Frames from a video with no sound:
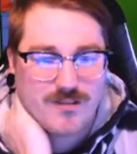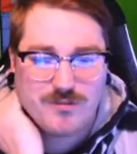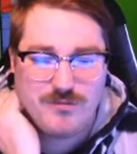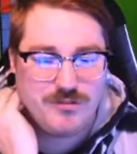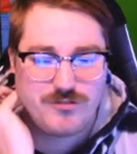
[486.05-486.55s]
as
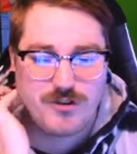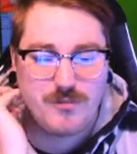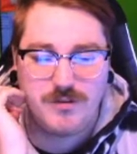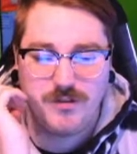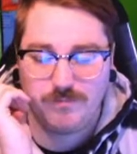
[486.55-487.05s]
cool as
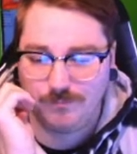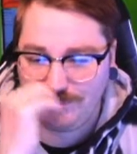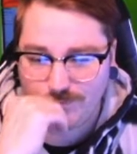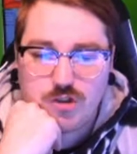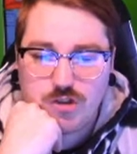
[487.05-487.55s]
Charmeleon.
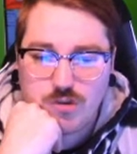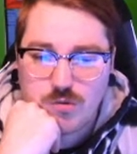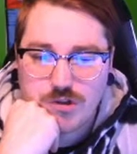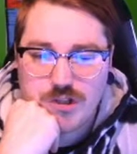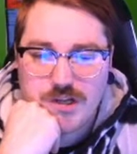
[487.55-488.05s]

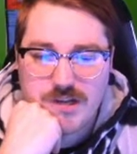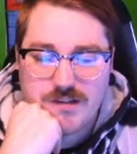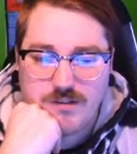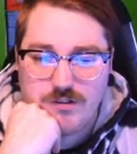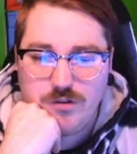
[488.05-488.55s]
Torchic is
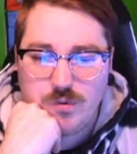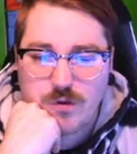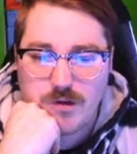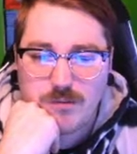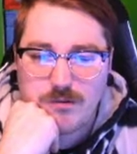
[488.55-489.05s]

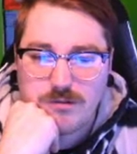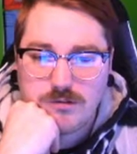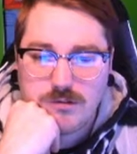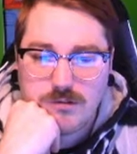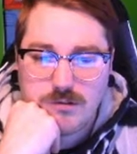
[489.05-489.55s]
adorable.
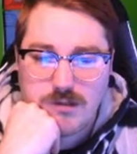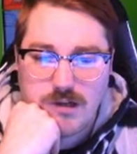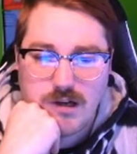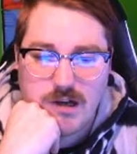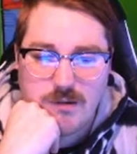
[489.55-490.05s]

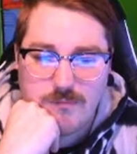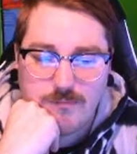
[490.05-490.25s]
I